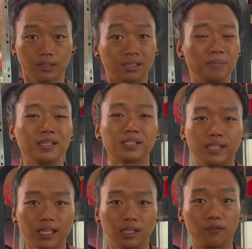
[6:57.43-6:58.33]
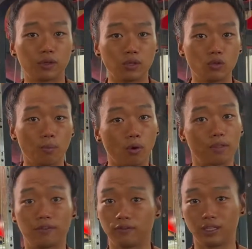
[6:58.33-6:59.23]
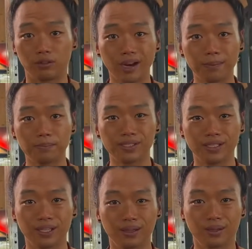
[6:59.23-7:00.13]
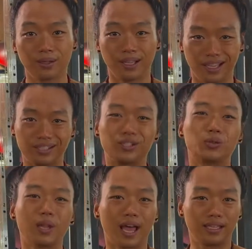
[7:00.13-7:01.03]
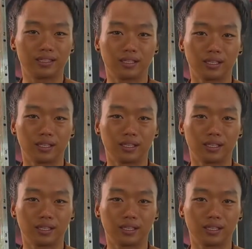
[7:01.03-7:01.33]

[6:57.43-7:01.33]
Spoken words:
That means that if you can do more than 15 reps, it's too light.